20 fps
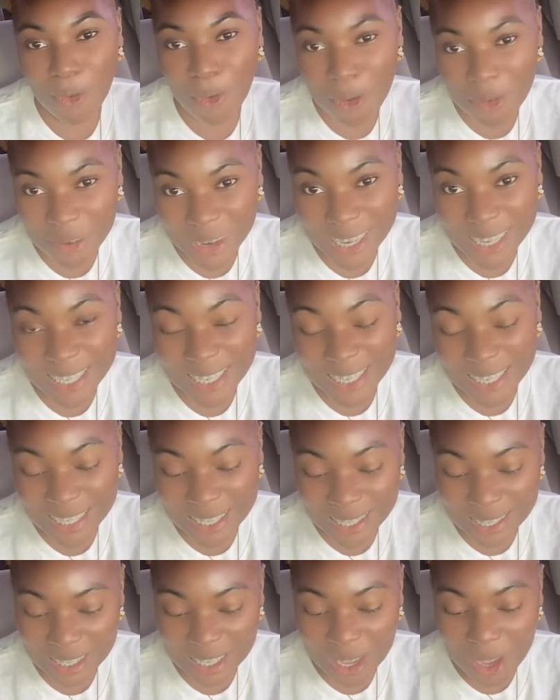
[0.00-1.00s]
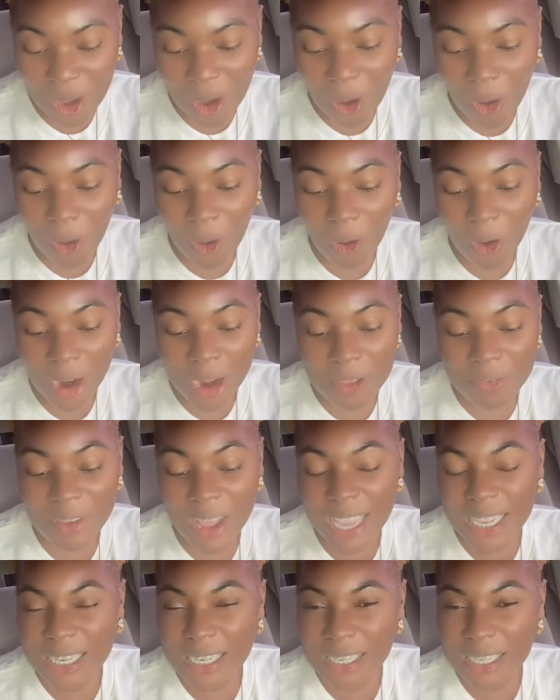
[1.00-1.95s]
overeat, or if I eat